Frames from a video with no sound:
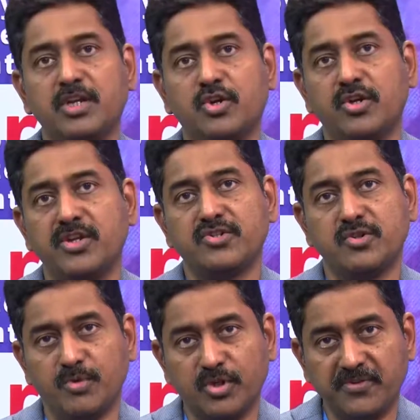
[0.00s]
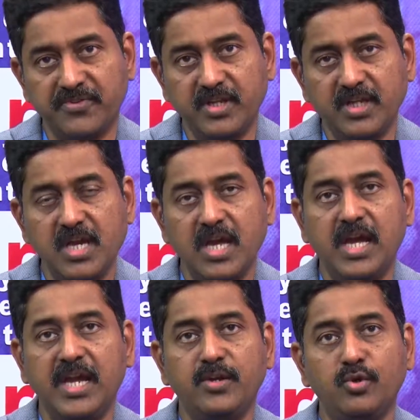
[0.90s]
coherence tomography,
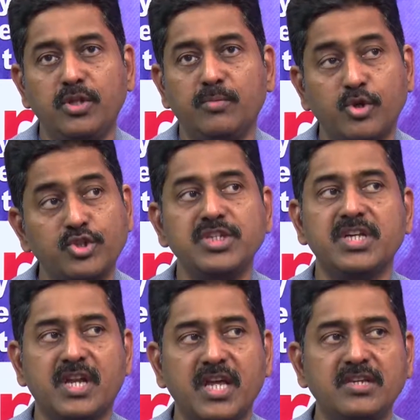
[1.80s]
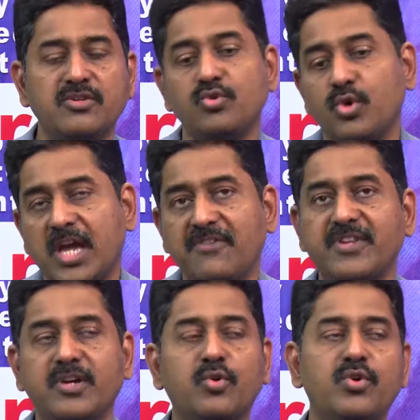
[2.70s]
and do the procedure right to have
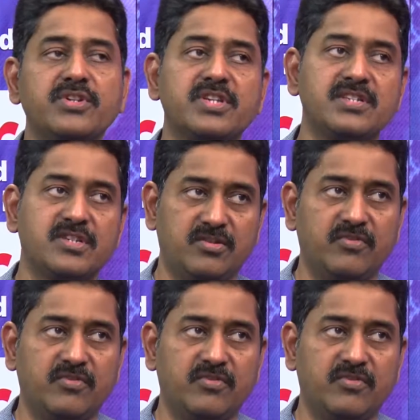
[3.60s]
the good results on the